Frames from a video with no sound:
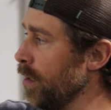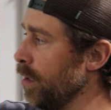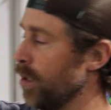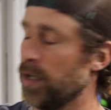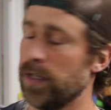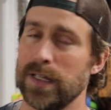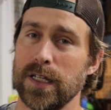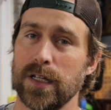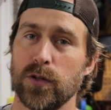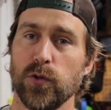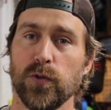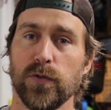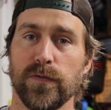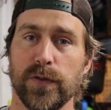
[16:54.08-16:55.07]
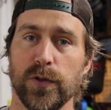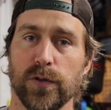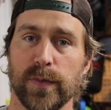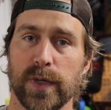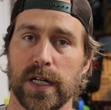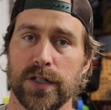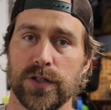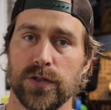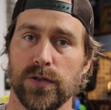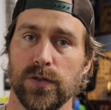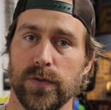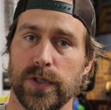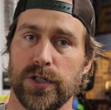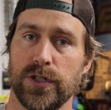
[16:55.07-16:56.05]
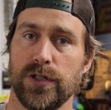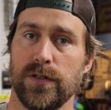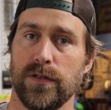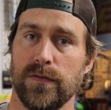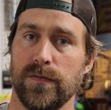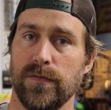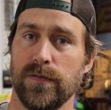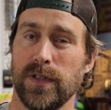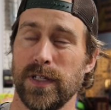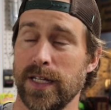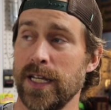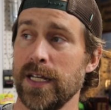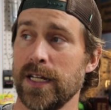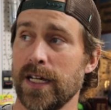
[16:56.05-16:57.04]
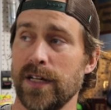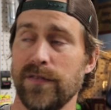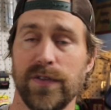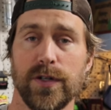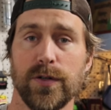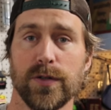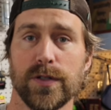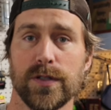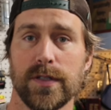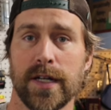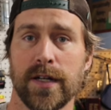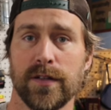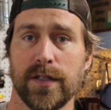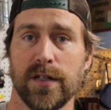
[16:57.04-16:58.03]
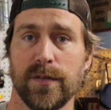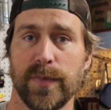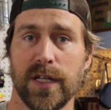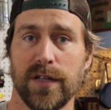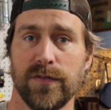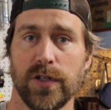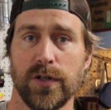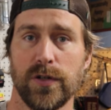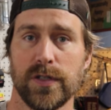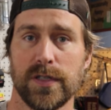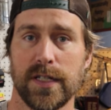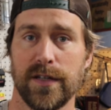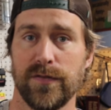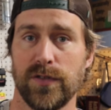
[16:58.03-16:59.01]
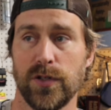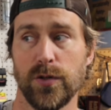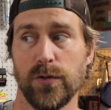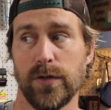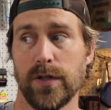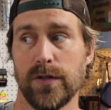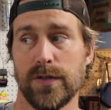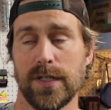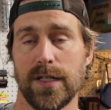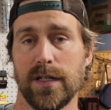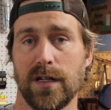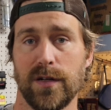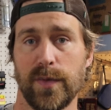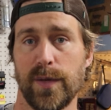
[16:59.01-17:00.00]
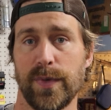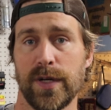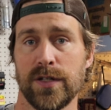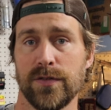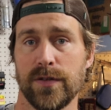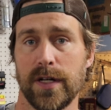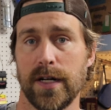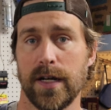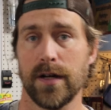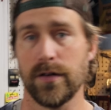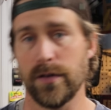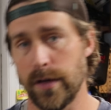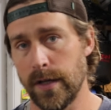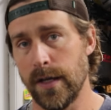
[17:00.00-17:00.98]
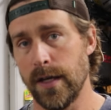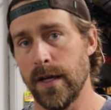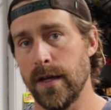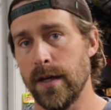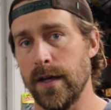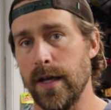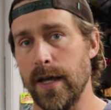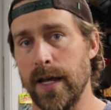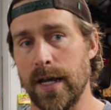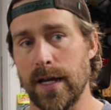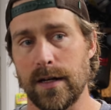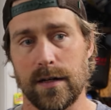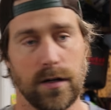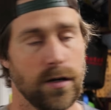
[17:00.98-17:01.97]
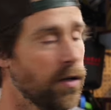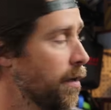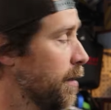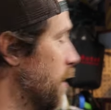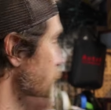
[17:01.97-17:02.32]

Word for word: on the cool fuel module, which the keen-eyed viewers out there may have noticed. I have two of those sitting on my bench right now. And on